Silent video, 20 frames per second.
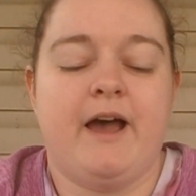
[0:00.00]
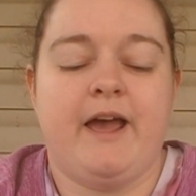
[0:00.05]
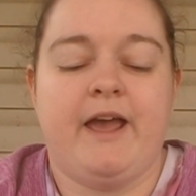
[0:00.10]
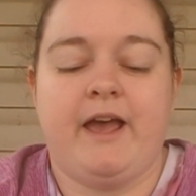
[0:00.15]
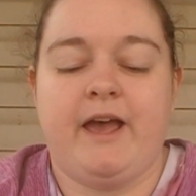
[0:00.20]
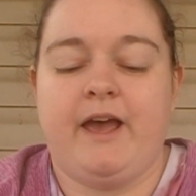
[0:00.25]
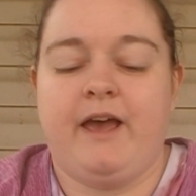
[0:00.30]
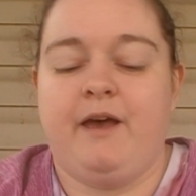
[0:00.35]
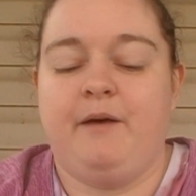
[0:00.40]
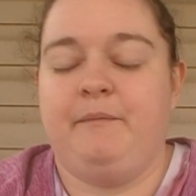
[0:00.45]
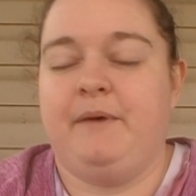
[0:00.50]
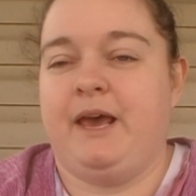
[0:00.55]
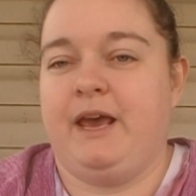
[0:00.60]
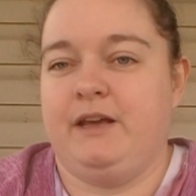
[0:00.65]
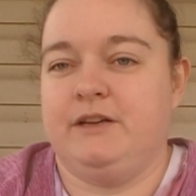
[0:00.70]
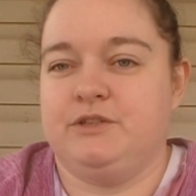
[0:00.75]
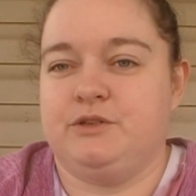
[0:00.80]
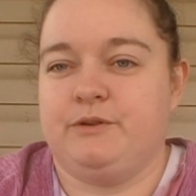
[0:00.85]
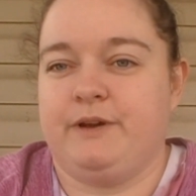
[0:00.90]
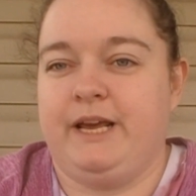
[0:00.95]
am
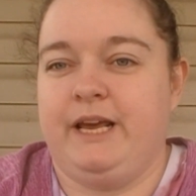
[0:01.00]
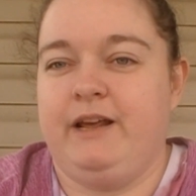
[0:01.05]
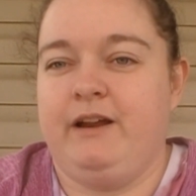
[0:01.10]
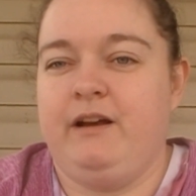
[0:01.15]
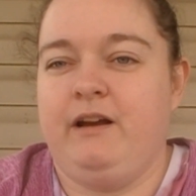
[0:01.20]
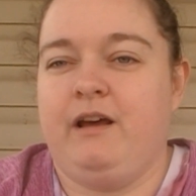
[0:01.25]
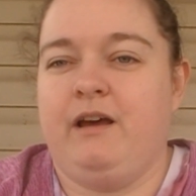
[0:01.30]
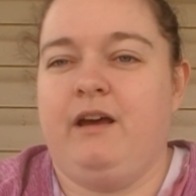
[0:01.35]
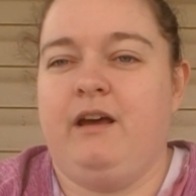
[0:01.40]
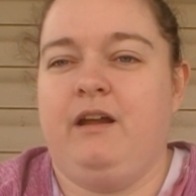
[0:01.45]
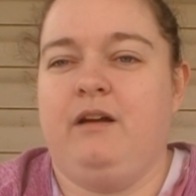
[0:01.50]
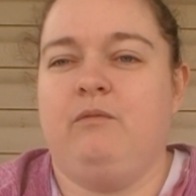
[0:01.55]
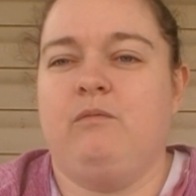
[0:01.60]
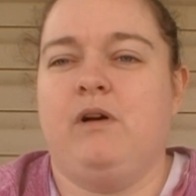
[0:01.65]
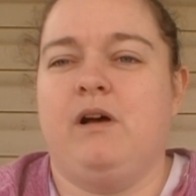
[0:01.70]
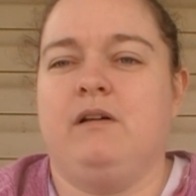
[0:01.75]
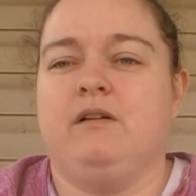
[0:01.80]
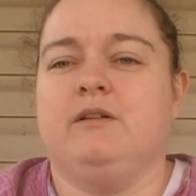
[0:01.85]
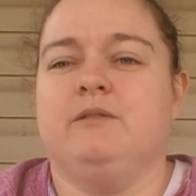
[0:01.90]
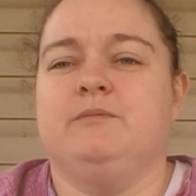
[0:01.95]
Adrienne, and
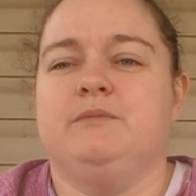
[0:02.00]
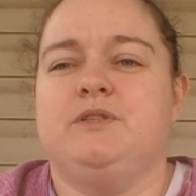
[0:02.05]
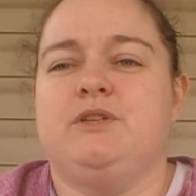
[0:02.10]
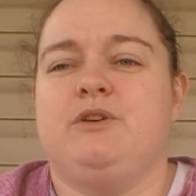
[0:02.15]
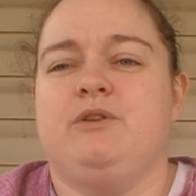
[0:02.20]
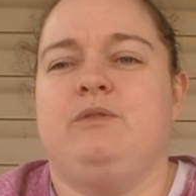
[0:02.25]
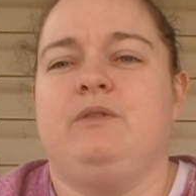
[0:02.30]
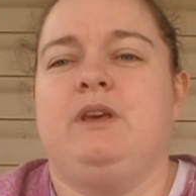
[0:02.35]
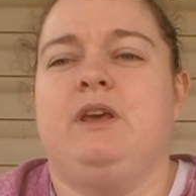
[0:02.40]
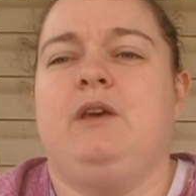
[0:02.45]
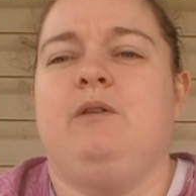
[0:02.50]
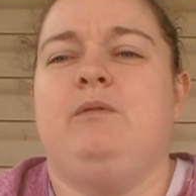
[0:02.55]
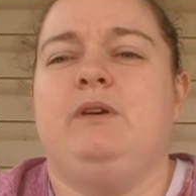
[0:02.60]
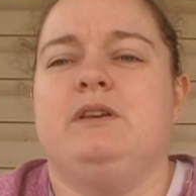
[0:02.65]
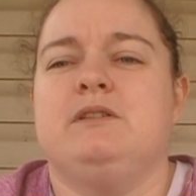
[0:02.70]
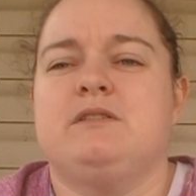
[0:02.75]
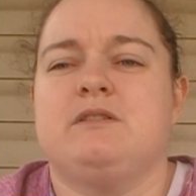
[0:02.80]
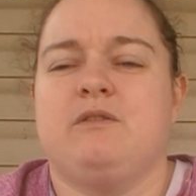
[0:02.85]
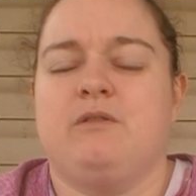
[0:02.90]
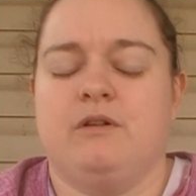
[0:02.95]
welcome to
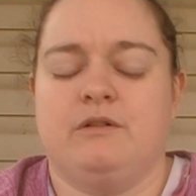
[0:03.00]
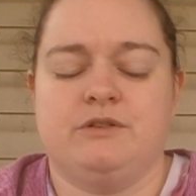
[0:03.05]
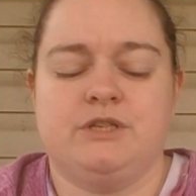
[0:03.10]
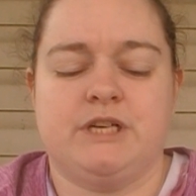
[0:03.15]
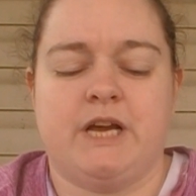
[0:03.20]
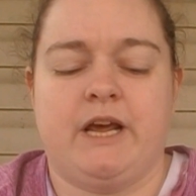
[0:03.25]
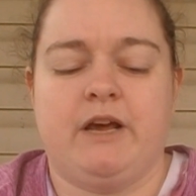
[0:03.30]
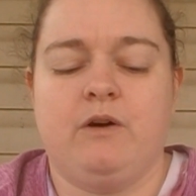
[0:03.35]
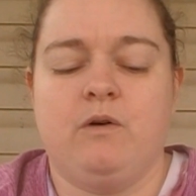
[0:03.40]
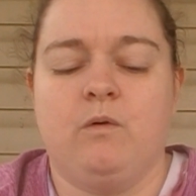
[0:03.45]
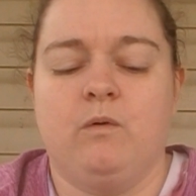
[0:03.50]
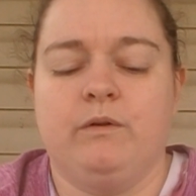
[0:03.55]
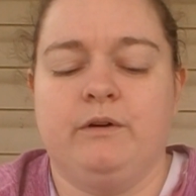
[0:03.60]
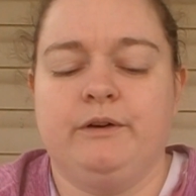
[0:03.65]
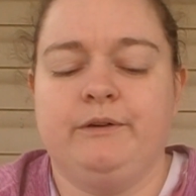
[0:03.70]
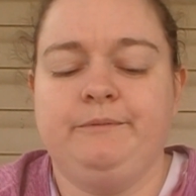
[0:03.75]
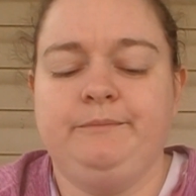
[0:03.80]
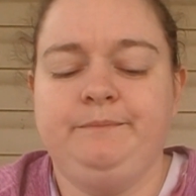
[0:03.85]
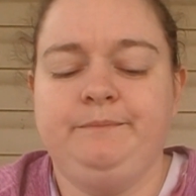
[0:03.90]
Kiwi's Crochet Corner.